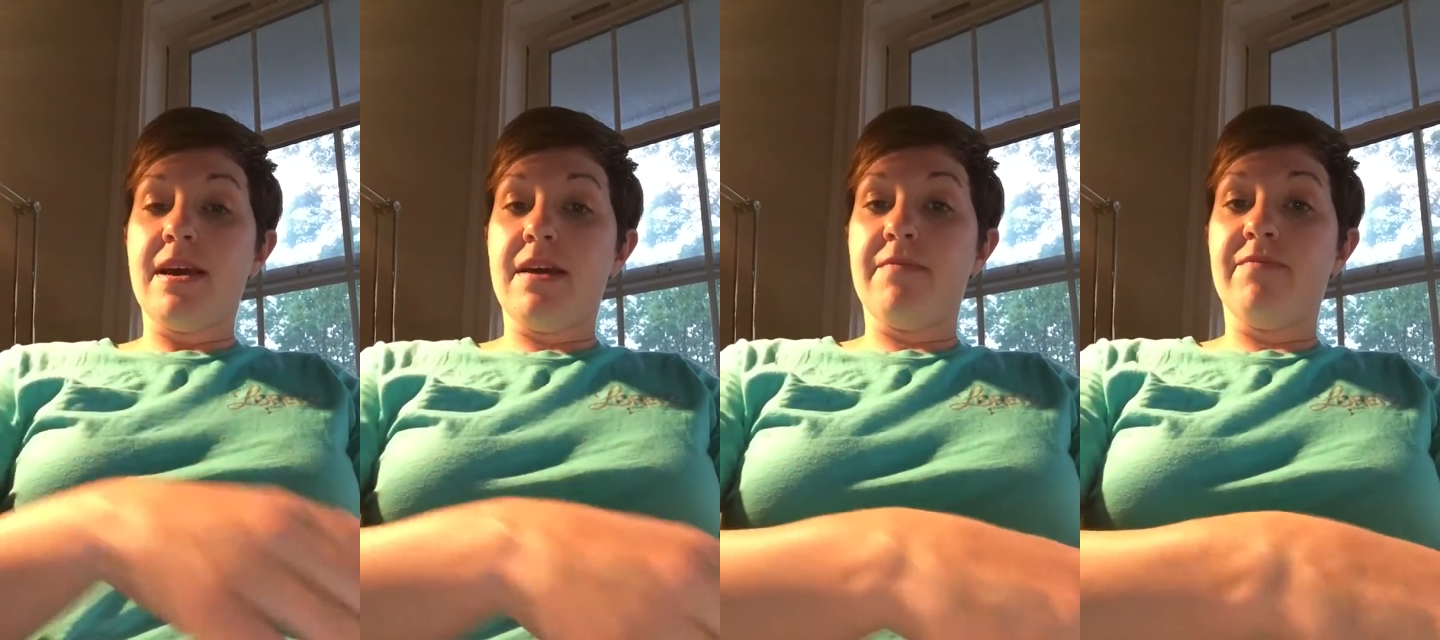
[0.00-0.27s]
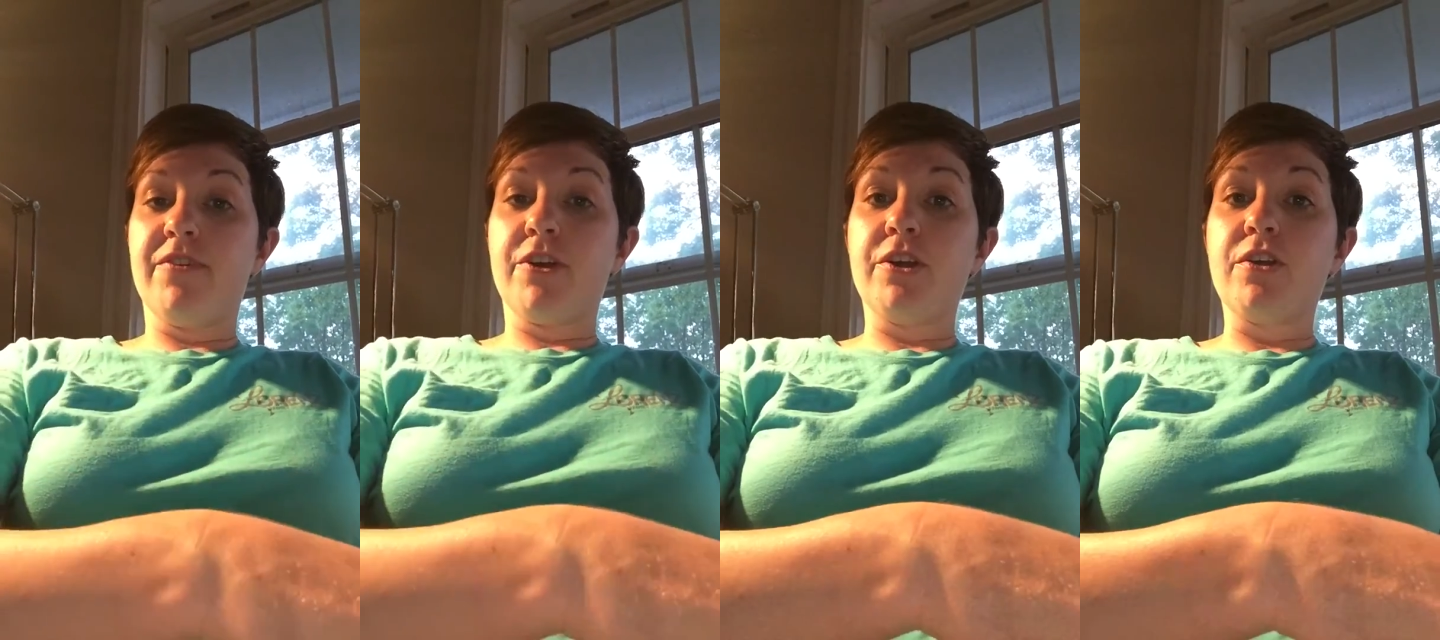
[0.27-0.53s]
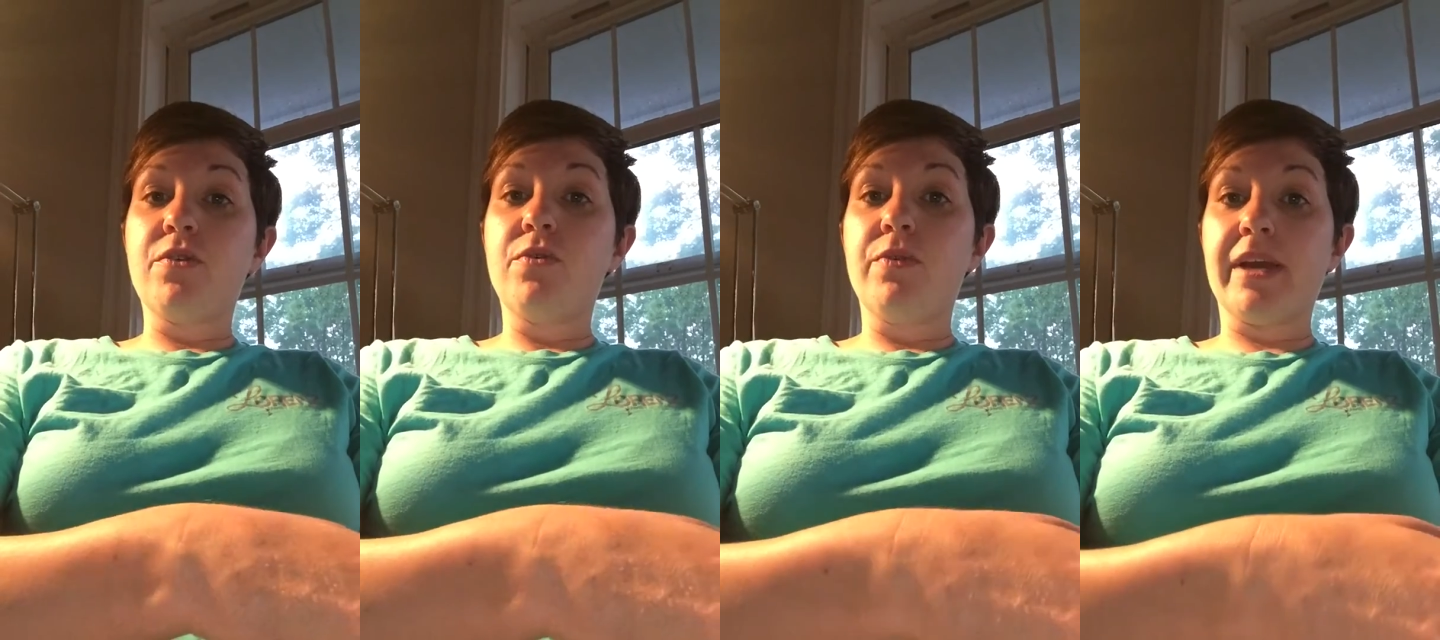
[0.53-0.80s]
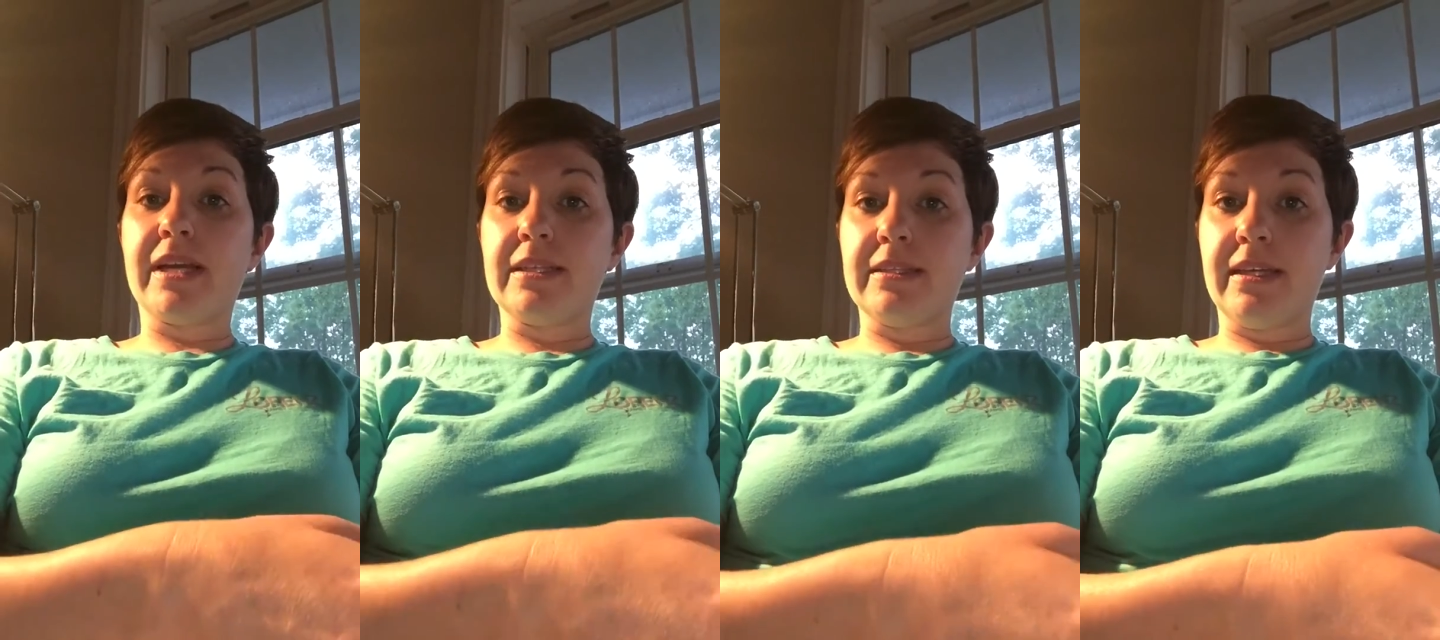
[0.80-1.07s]
very
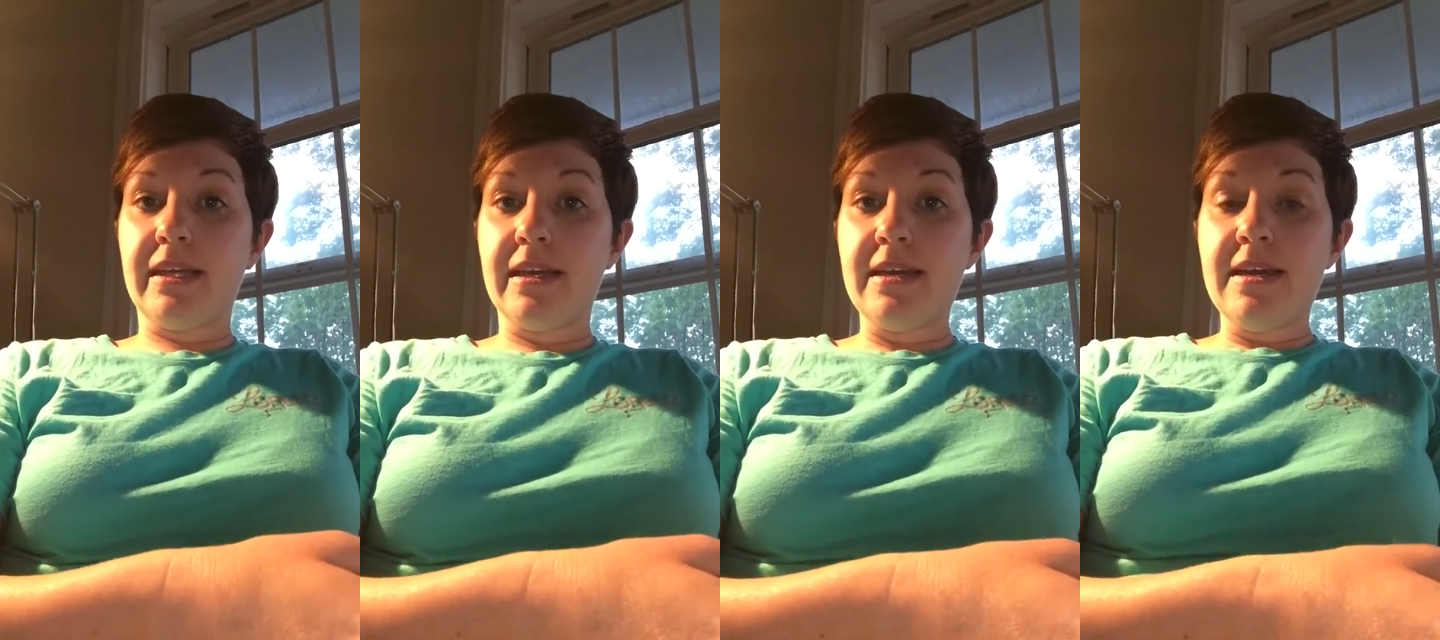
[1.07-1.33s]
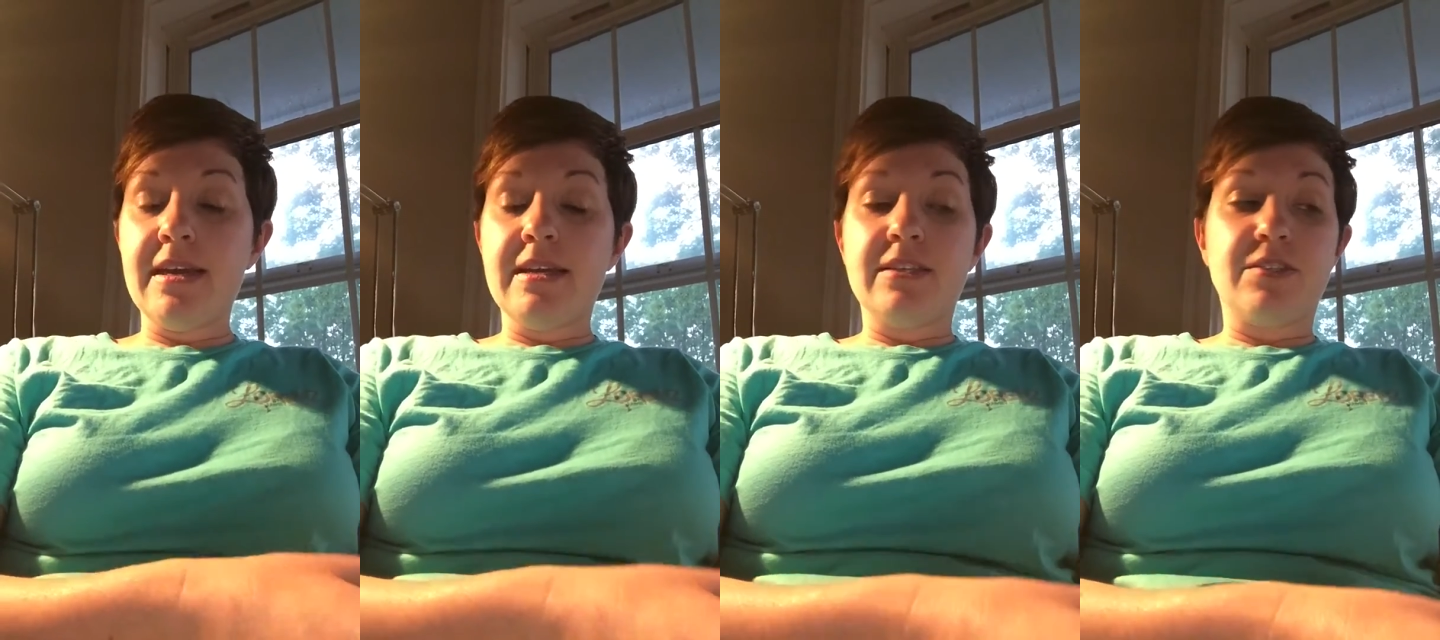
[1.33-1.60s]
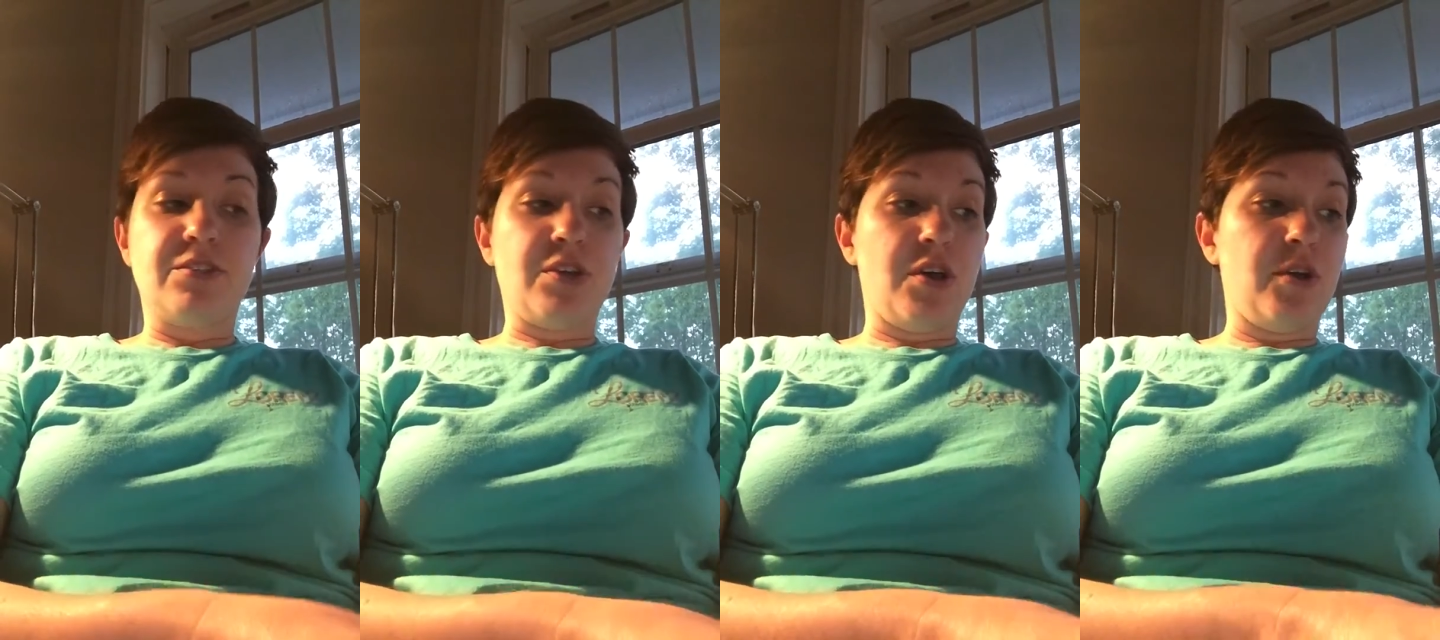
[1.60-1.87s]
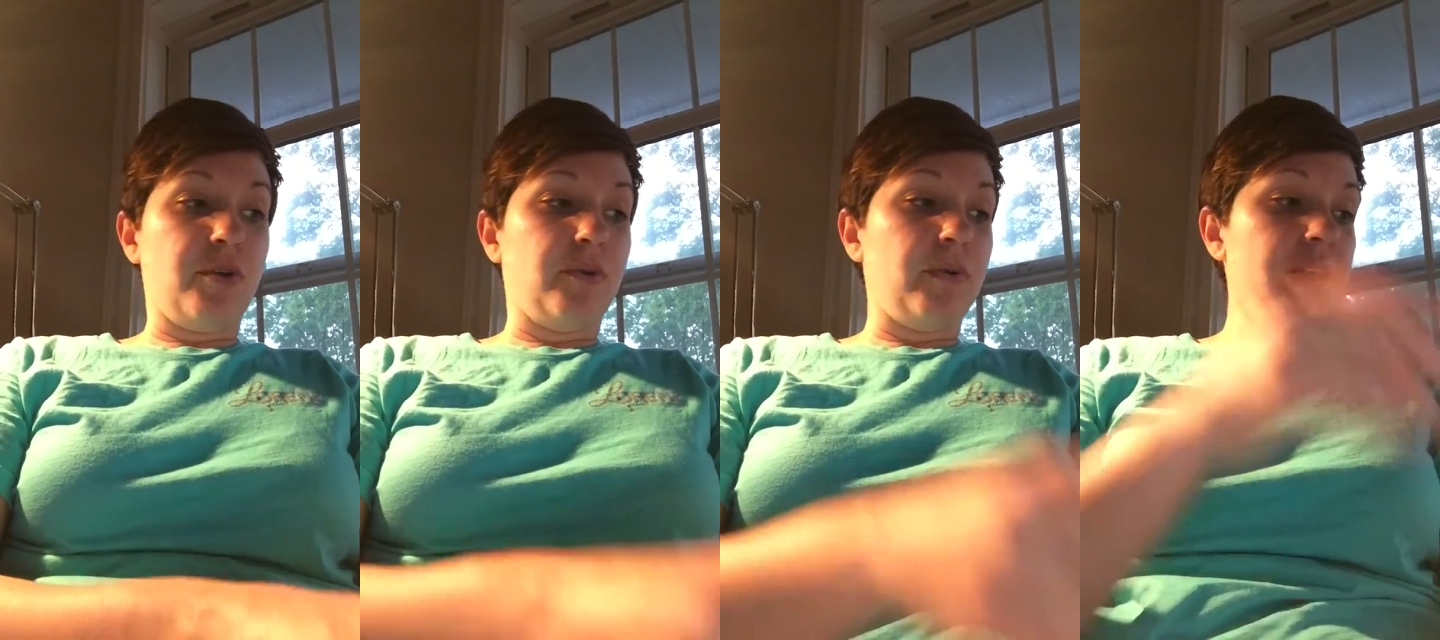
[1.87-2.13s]
quickly.
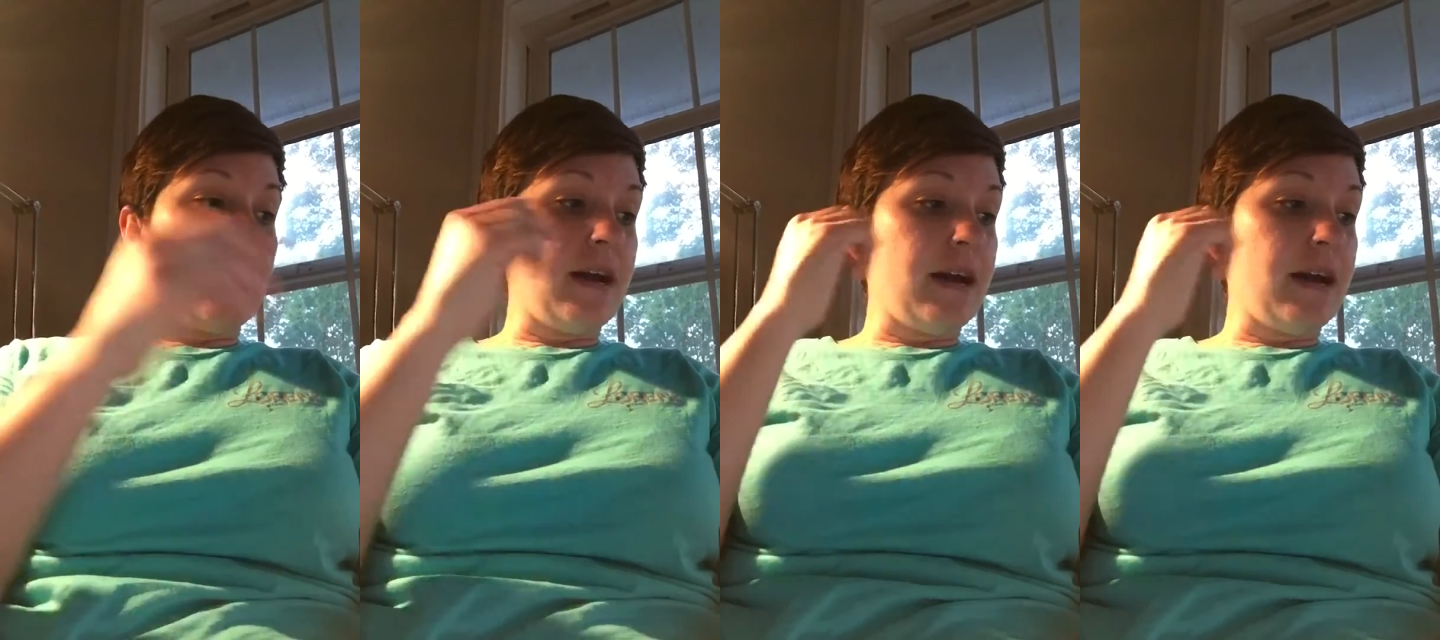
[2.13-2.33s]
So